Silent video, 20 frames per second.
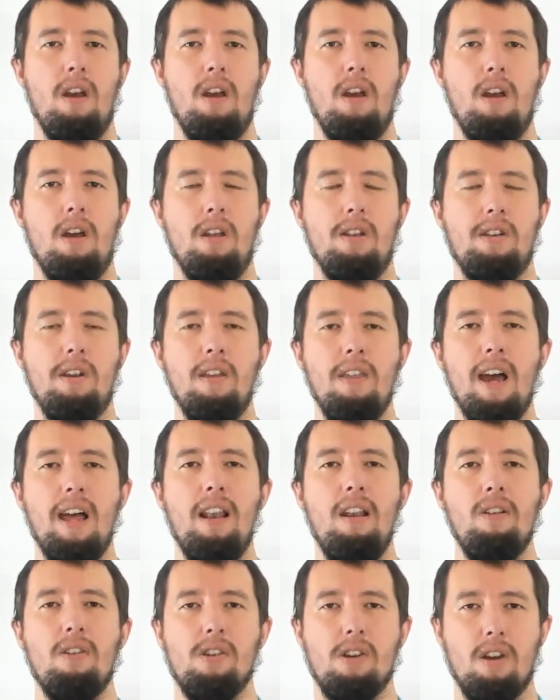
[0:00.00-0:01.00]
So that
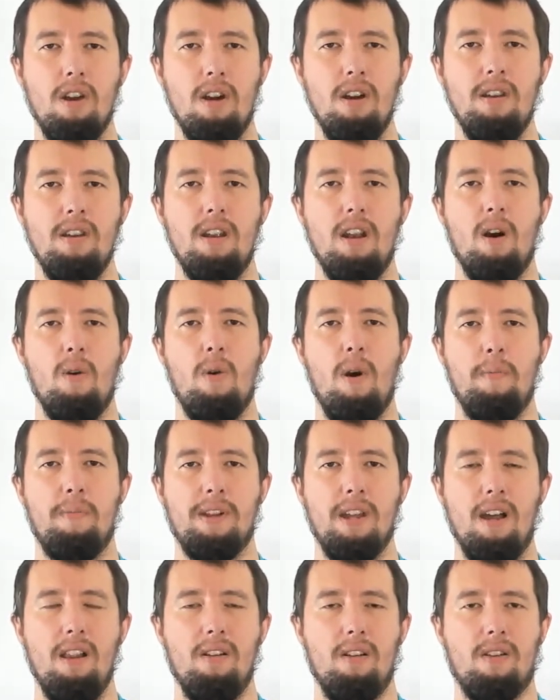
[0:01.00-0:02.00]
looks good, and our
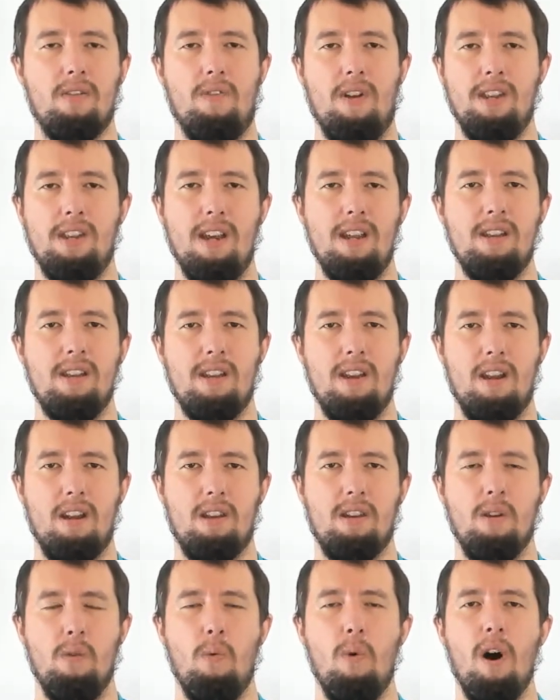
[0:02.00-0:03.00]
website looks fantastic.
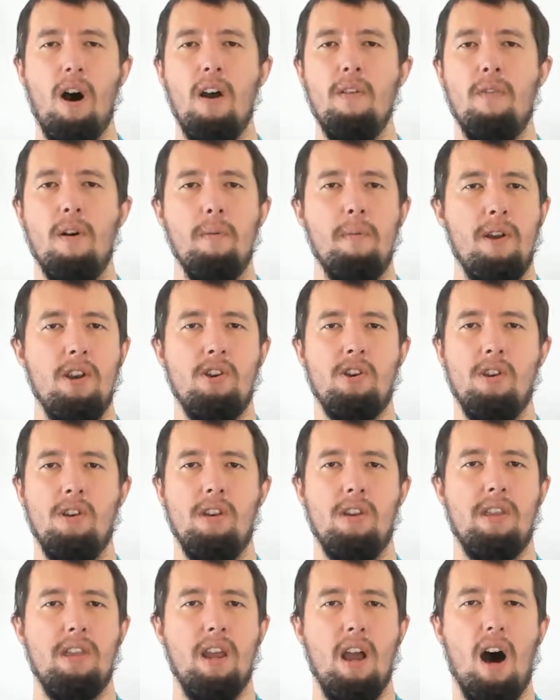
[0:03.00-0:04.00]
So why have I
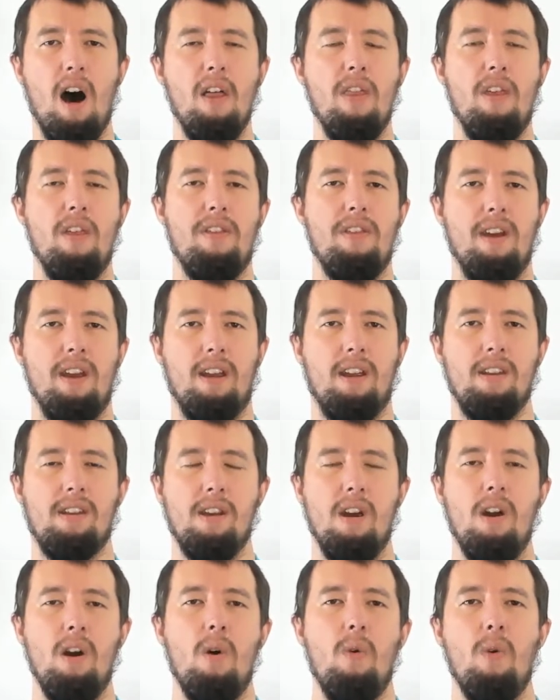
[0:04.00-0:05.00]
mentioned the other things?
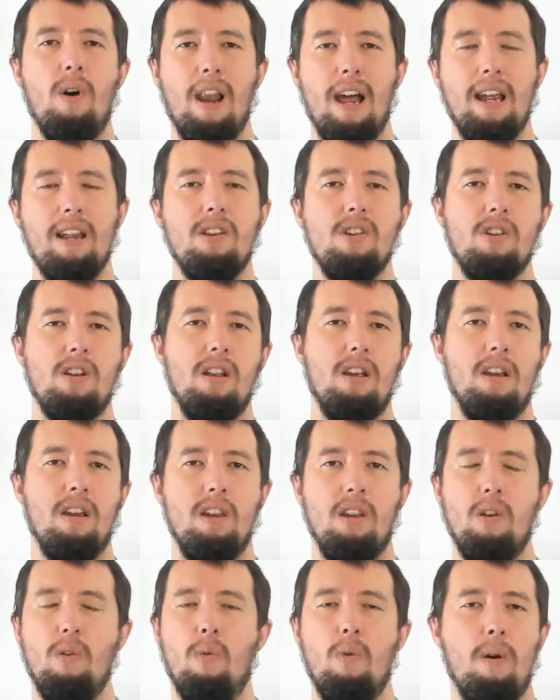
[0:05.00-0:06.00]
Well, actually,
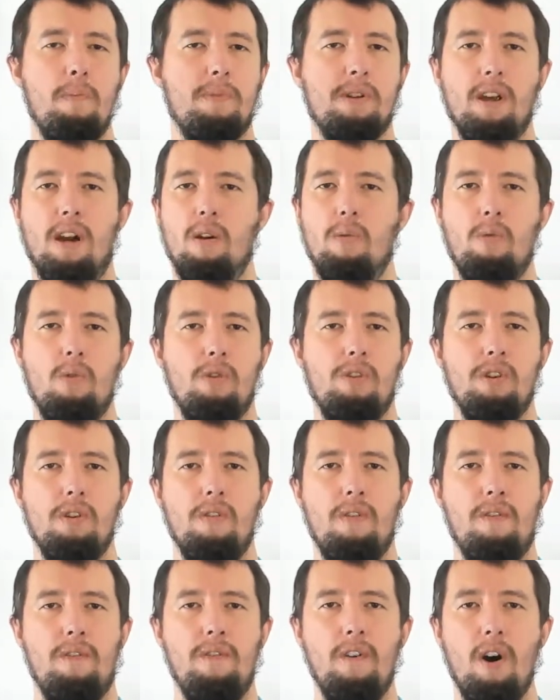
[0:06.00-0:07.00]
your website will do
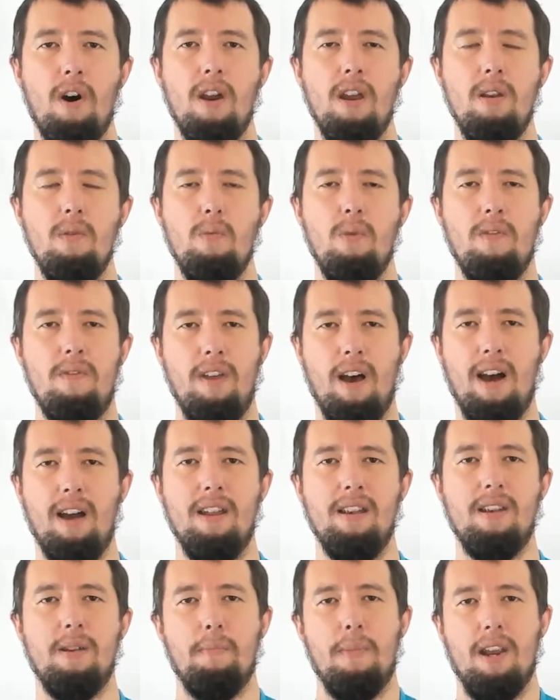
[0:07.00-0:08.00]
fine with
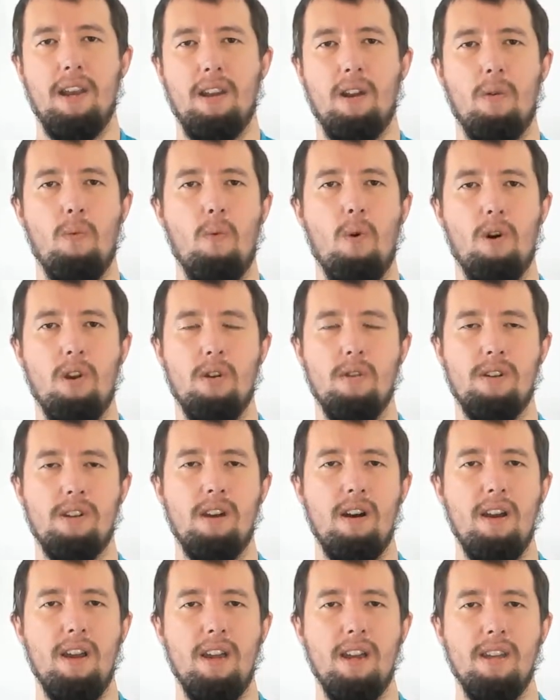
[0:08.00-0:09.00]
that depending on what your
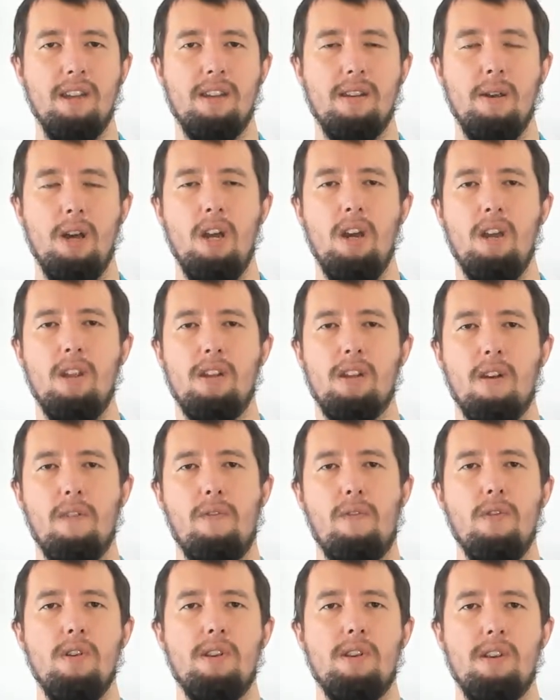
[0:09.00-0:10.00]
site is. So
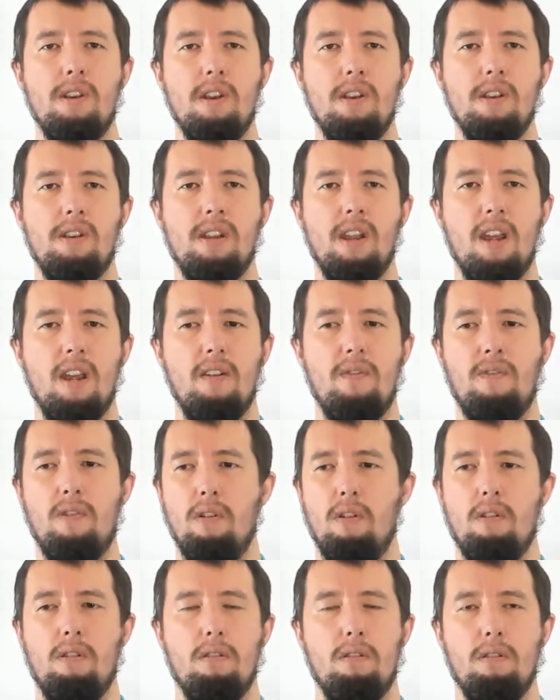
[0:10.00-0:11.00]
for instance, if
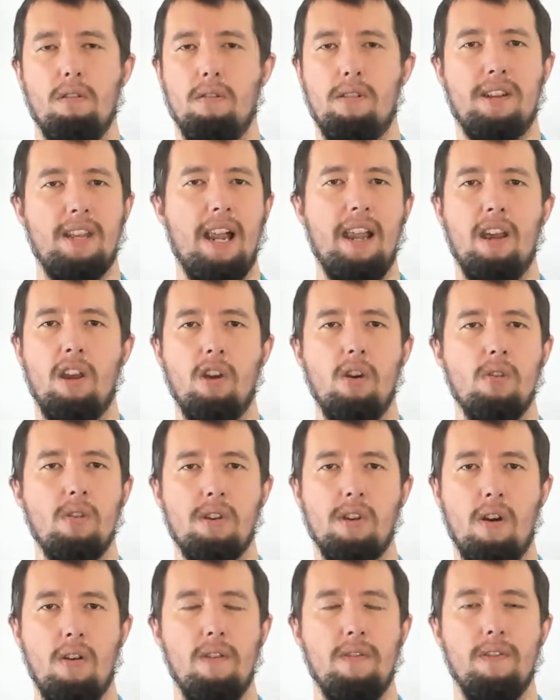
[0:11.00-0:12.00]
you're selling your
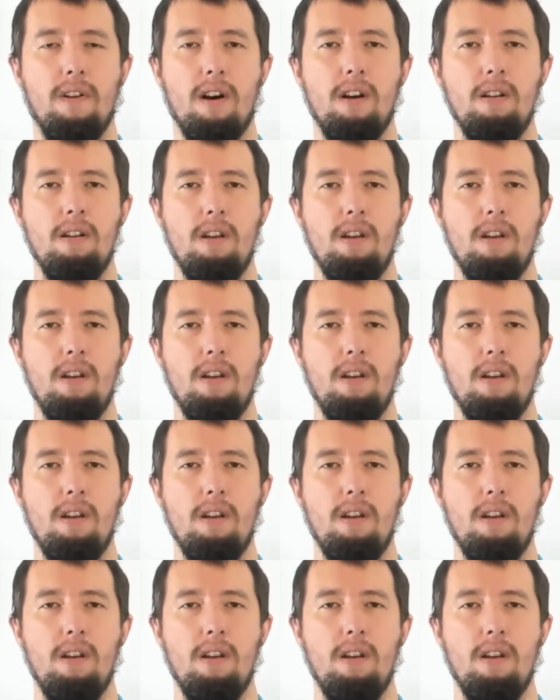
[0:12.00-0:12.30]
sofa,